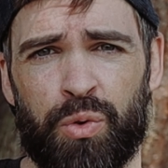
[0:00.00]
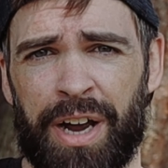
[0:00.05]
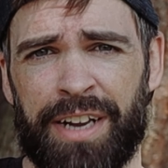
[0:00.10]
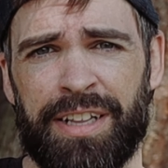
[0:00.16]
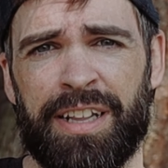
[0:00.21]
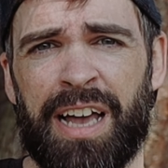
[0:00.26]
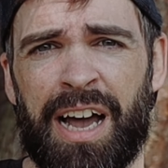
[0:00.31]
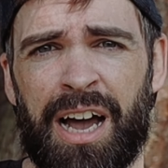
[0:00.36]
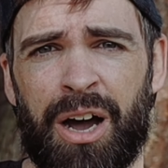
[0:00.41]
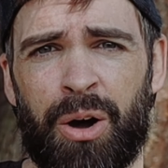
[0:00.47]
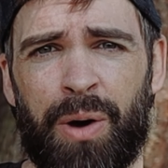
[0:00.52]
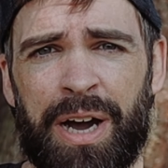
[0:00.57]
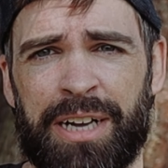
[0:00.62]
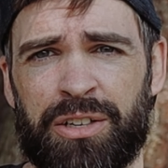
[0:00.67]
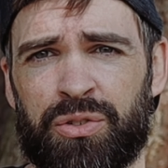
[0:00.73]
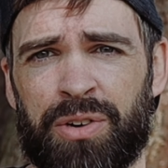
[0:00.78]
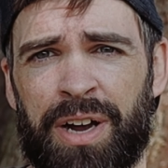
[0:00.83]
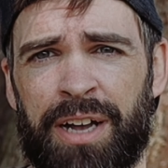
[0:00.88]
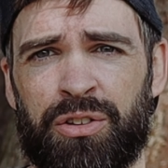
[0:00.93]
Right now,
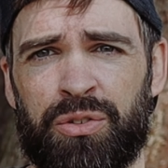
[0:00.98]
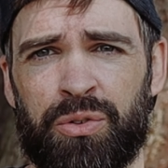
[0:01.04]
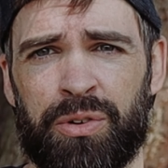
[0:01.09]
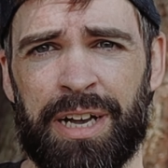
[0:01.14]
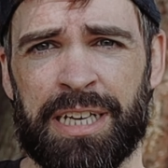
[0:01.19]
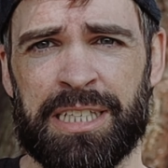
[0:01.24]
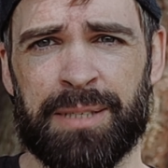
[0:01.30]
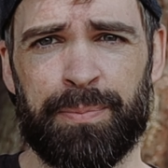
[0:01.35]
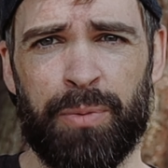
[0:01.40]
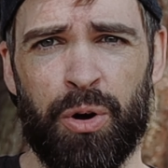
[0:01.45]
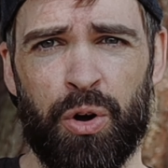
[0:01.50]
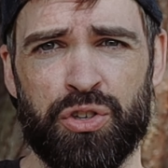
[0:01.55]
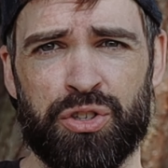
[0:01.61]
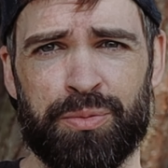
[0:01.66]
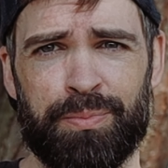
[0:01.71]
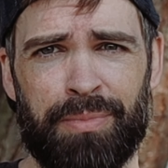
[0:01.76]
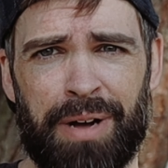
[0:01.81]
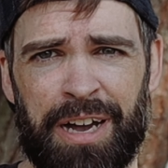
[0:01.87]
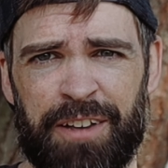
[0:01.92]
I tried to
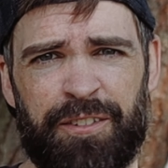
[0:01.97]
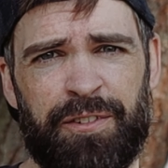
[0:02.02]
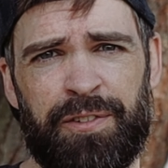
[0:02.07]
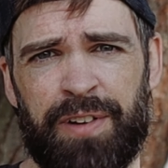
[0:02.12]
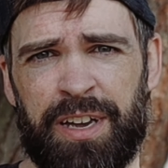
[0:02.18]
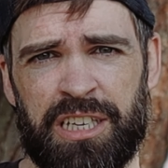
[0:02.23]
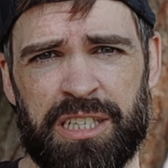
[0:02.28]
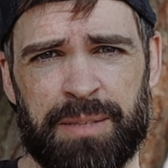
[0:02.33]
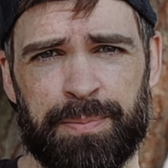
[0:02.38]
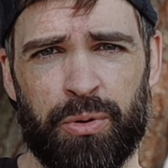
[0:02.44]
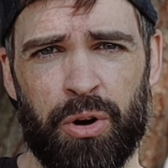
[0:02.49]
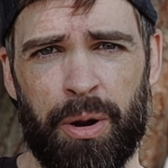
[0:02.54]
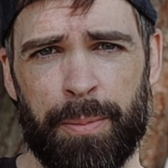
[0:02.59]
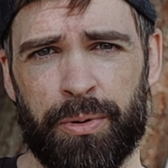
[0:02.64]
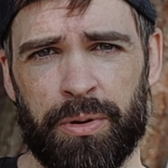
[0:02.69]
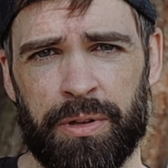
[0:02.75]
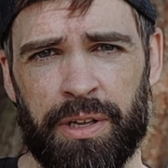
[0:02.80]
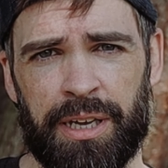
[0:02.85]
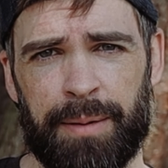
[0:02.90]
expose my face
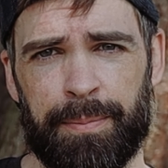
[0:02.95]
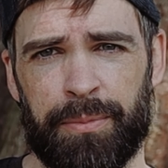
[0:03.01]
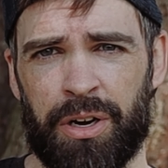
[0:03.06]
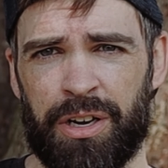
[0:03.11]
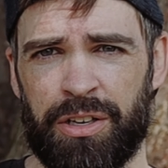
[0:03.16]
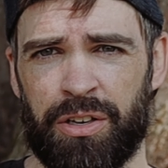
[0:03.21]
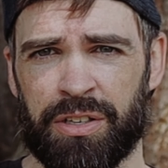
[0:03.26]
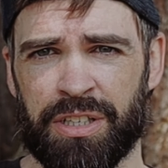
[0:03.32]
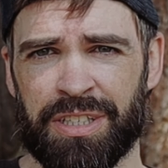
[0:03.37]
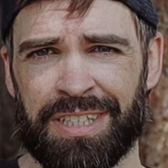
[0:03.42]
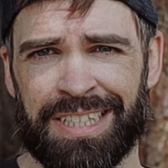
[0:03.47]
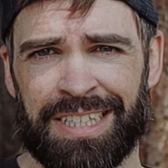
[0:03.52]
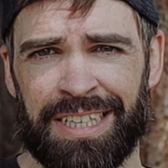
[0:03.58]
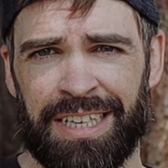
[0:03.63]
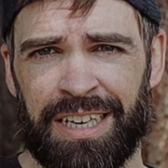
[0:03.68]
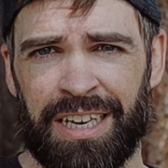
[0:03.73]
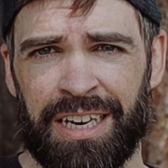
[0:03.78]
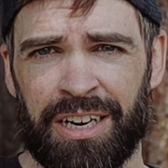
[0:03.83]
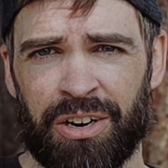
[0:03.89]
properly, but you can
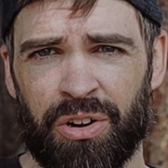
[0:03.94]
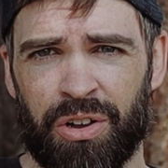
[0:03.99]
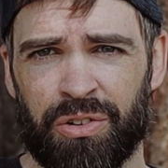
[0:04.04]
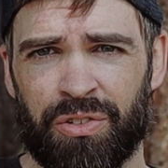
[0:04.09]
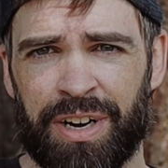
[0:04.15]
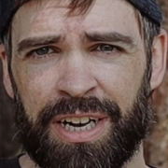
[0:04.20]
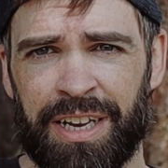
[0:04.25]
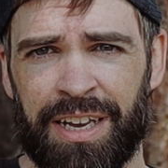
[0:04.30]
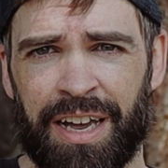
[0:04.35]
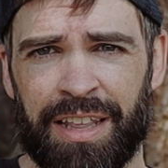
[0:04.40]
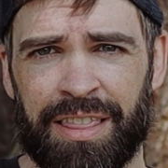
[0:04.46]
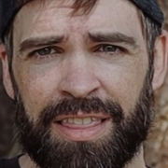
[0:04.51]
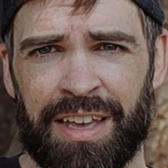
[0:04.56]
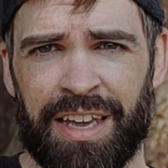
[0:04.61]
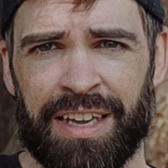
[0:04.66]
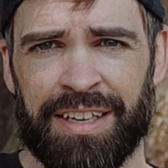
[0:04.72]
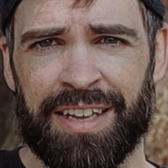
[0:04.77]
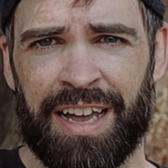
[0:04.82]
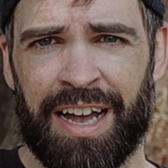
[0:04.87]
see here already, I
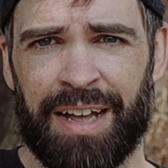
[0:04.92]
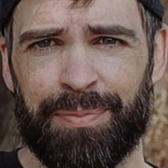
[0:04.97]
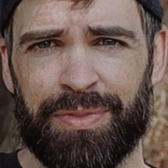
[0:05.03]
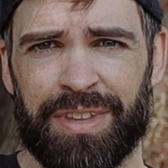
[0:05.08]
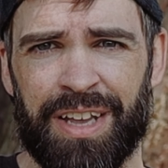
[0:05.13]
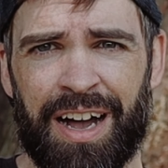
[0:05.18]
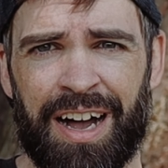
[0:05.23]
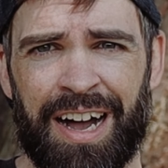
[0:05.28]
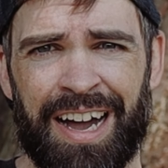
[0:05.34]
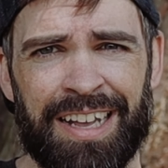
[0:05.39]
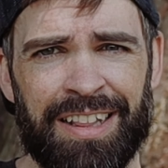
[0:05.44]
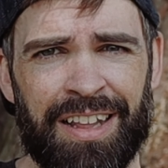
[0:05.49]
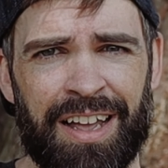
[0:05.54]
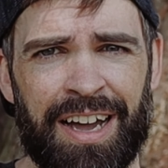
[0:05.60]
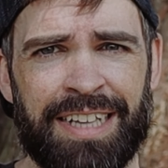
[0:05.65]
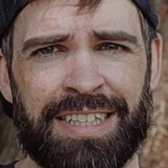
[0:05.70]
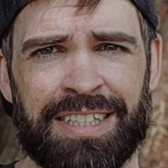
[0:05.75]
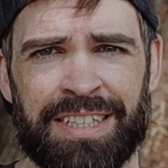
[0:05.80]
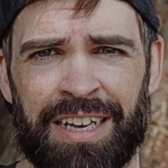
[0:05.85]
think that the
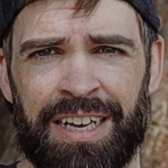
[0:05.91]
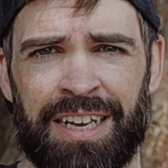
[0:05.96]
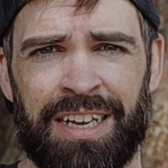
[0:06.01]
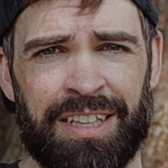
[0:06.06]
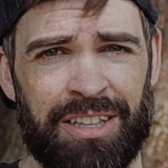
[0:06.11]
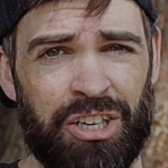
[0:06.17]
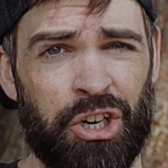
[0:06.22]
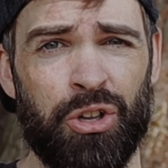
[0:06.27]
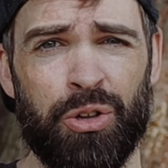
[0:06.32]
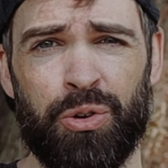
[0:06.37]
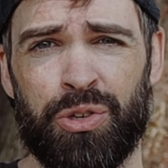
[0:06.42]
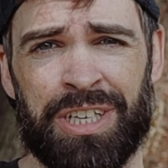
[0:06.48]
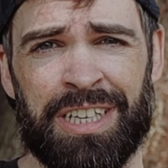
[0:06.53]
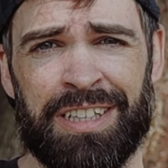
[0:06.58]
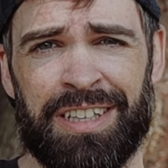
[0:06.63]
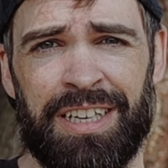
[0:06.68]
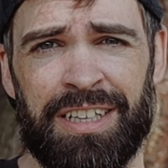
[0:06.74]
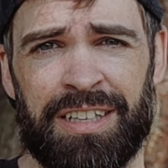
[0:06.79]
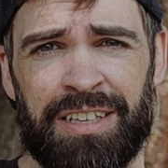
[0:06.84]
highlights they're
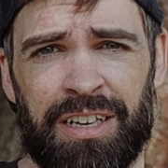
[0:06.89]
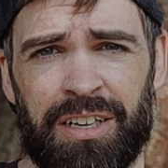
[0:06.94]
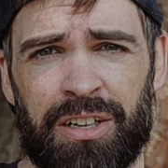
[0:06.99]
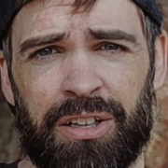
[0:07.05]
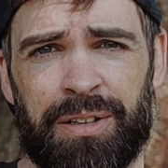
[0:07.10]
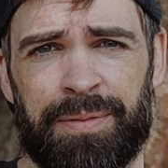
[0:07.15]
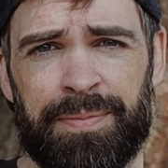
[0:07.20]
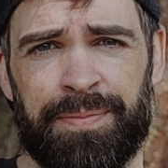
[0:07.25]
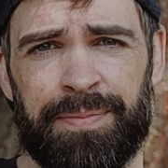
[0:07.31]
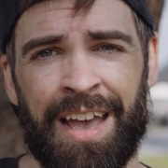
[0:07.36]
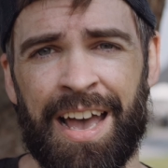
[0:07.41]
losing detail.